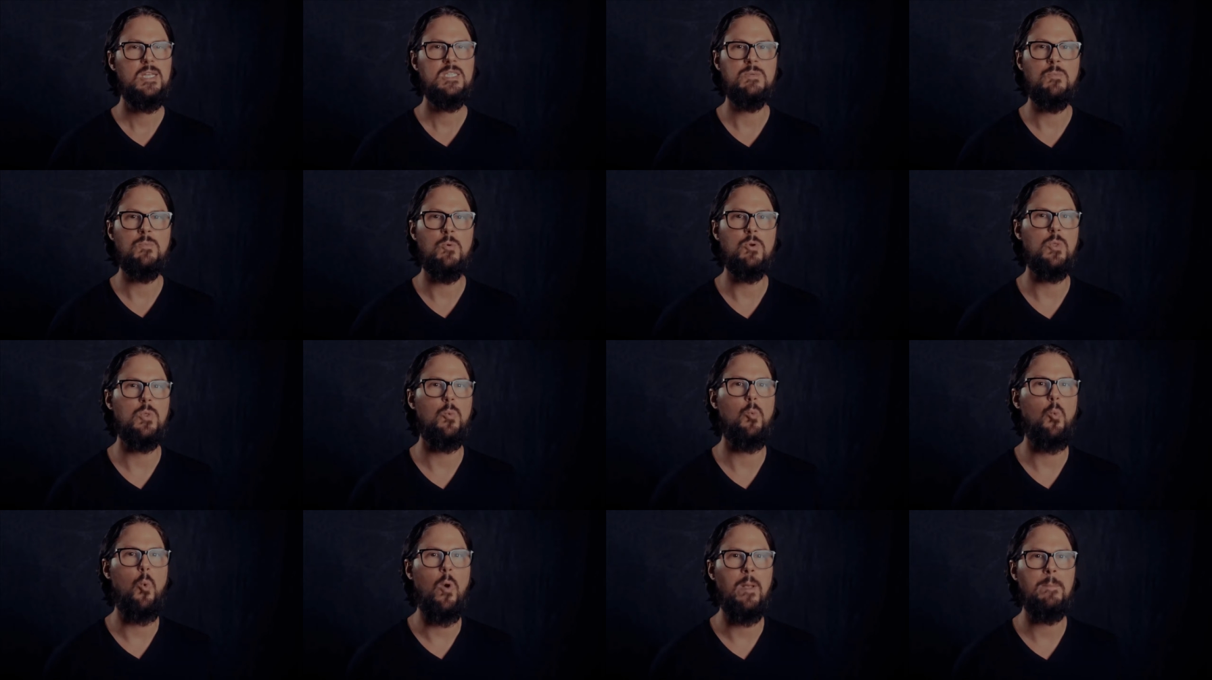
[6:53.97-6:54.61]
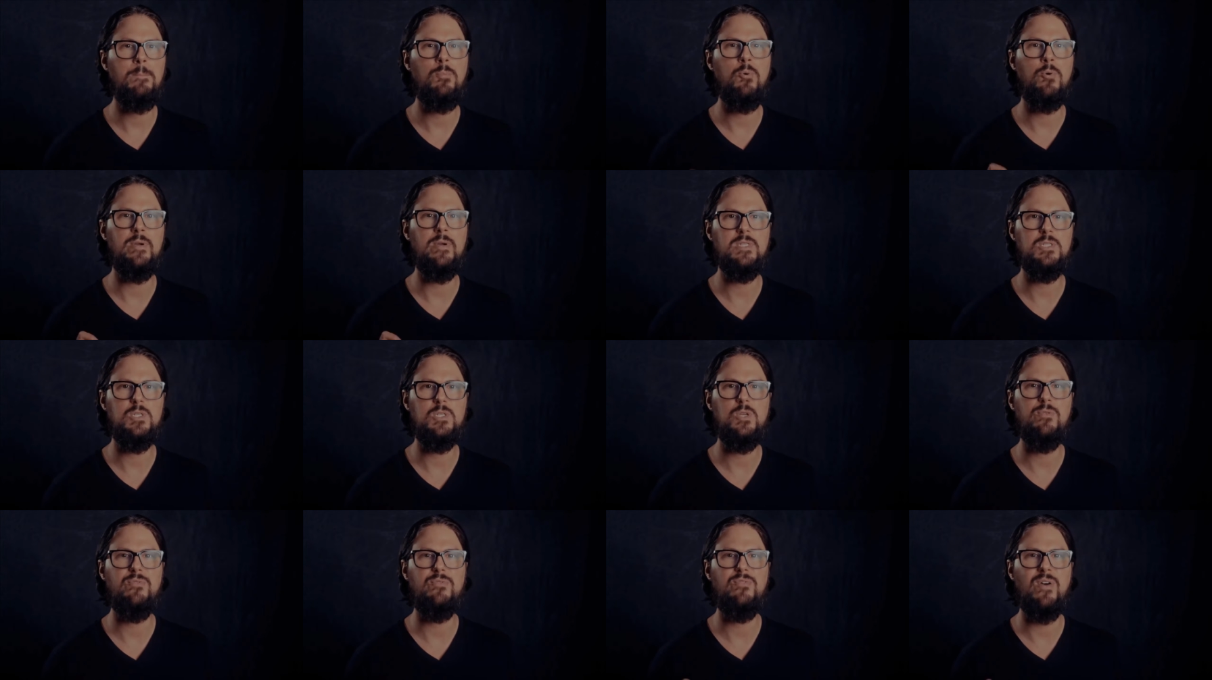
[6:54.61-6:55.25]
to more than
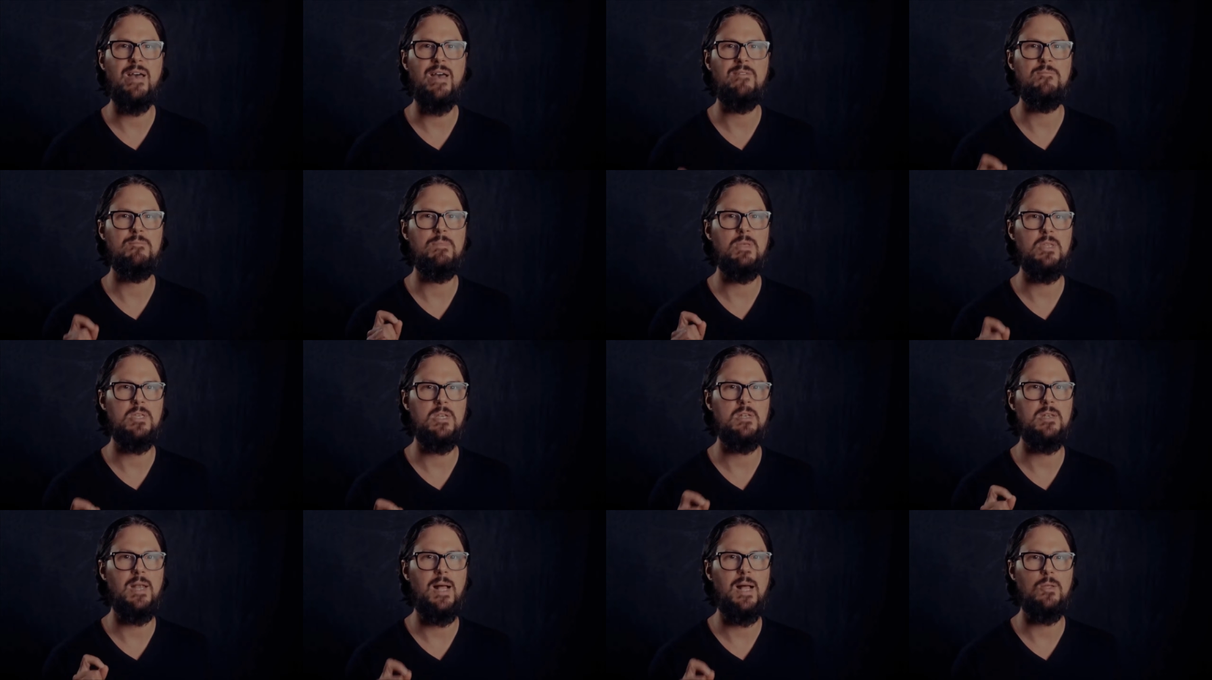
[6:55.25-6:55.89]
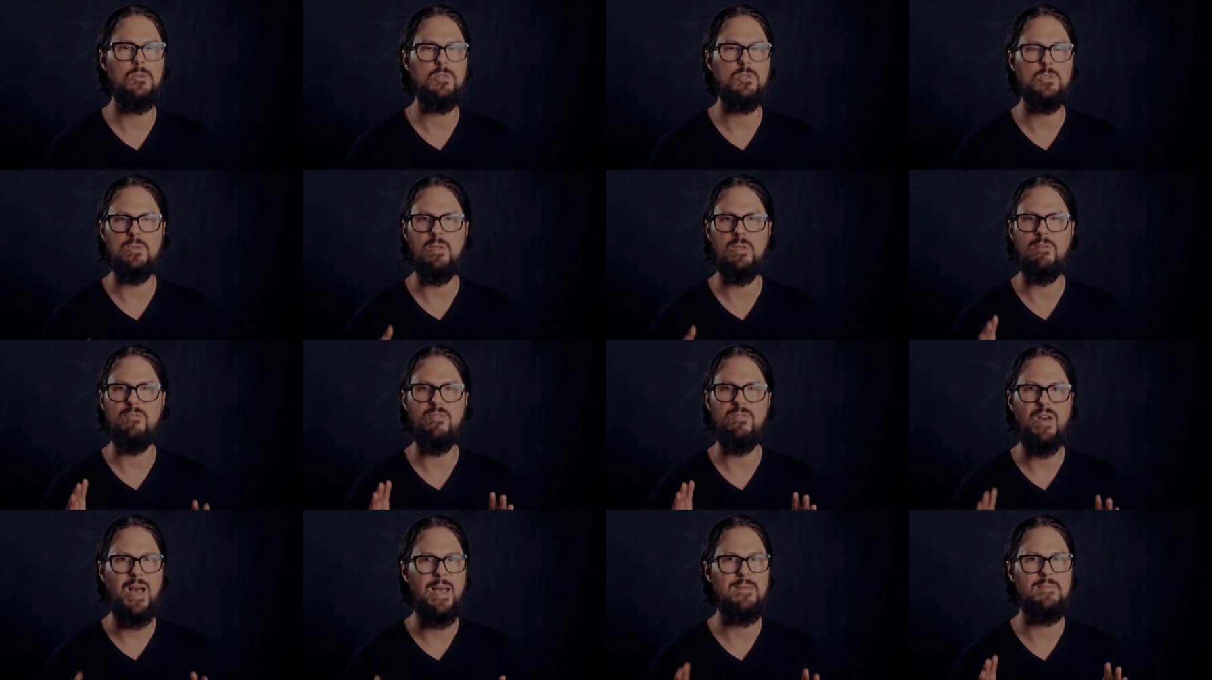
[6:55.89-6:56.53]
$1.25 million only
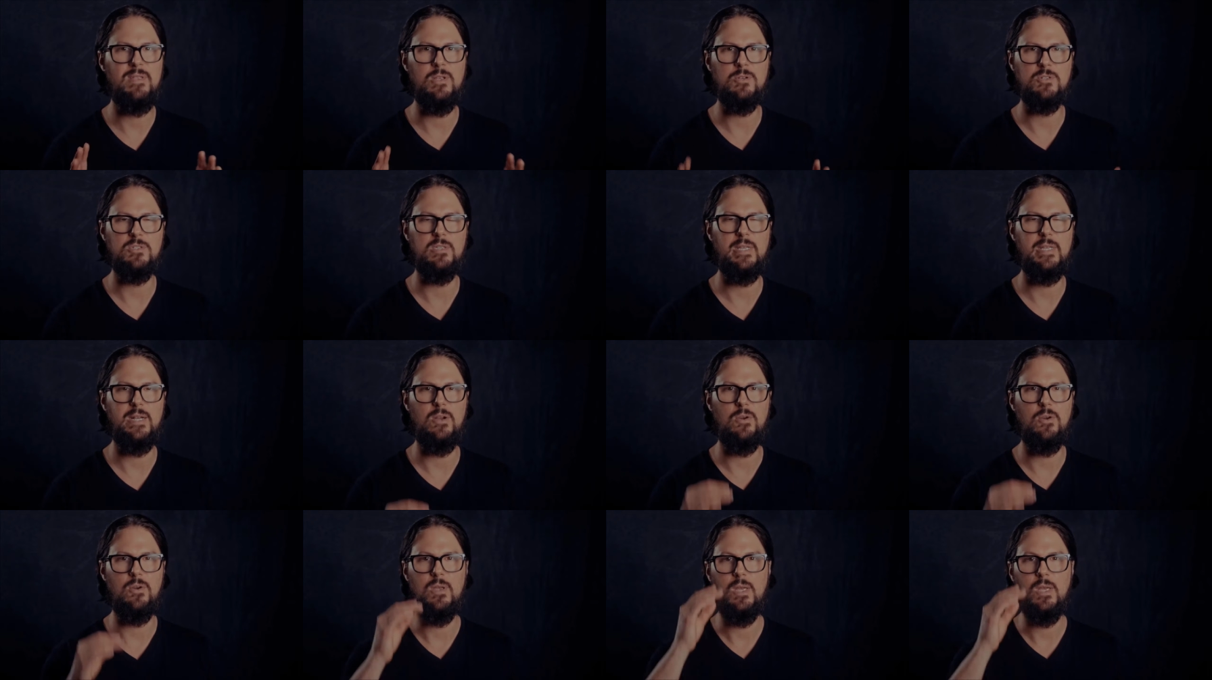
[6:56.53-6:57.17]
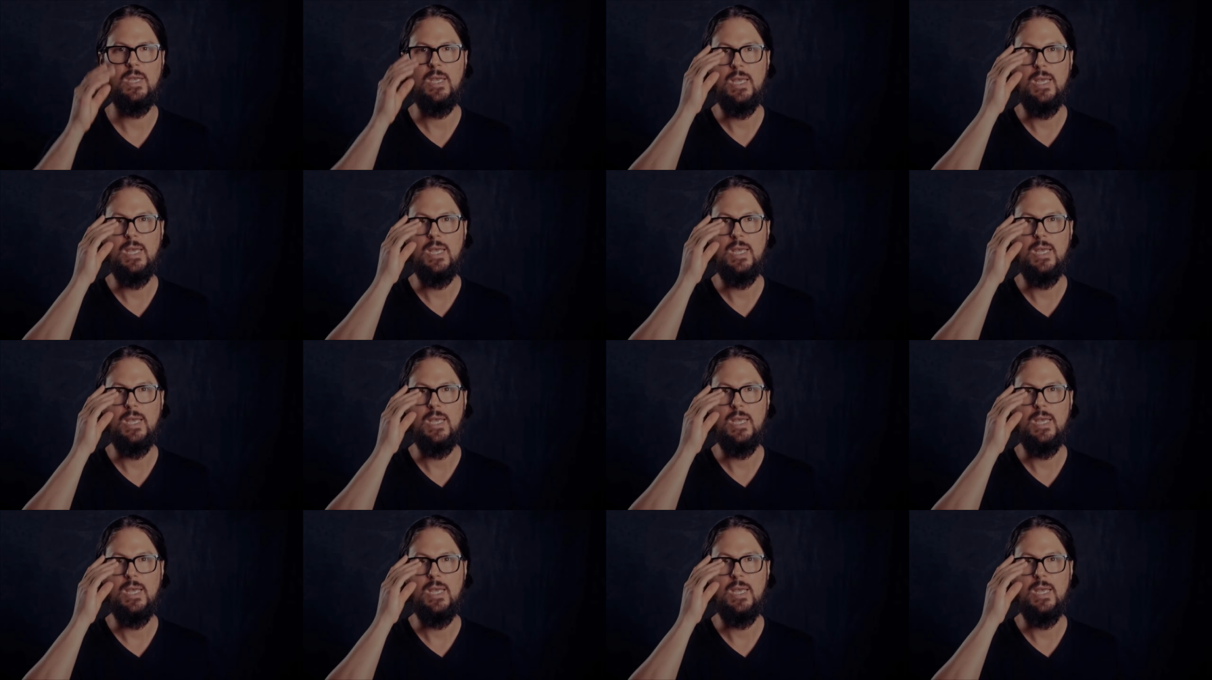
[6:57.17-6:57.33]
five years later.